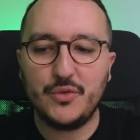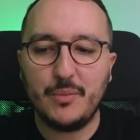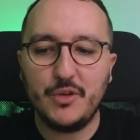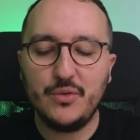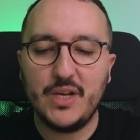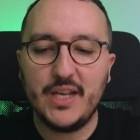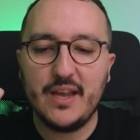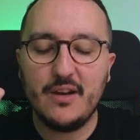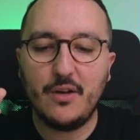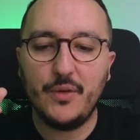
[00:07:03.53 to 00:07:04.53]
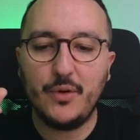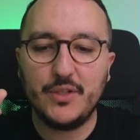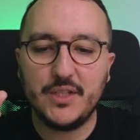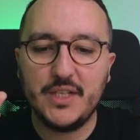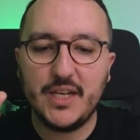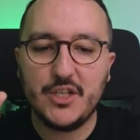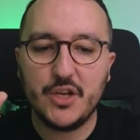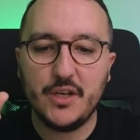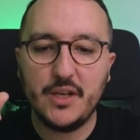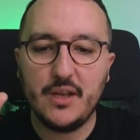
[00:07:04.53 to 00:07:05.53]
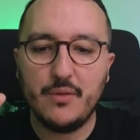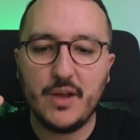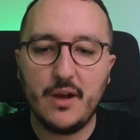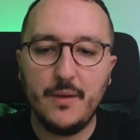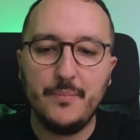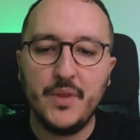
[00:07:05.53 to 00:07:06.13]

So I'm going to click here on authentication. Here we are.